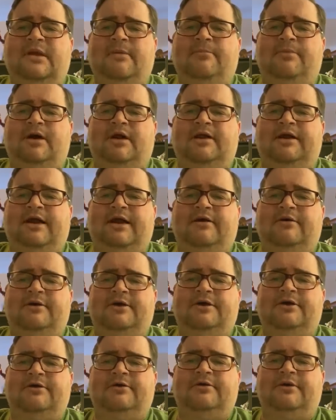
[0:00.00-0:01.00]
Polly, how are
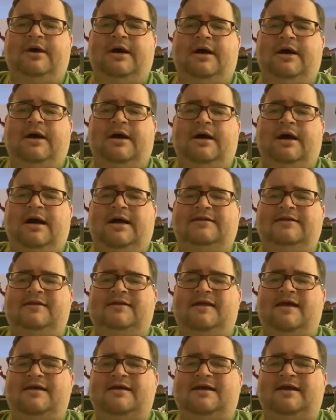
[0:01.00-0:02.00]
you? I did
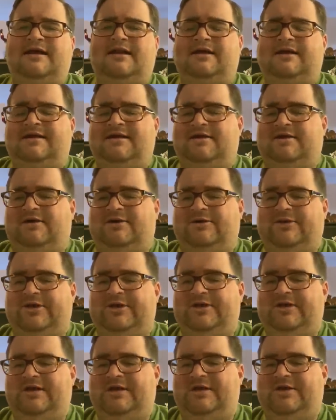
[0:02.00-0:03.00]
not get a
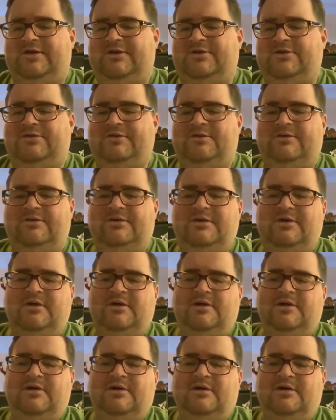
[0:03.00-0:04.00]
cannoli. No,
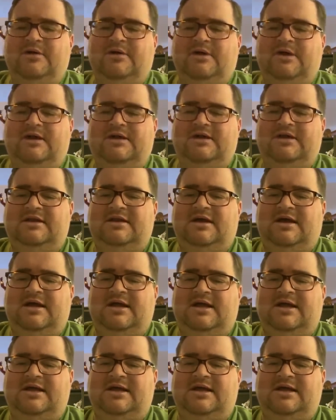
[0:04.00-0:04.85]
I did not.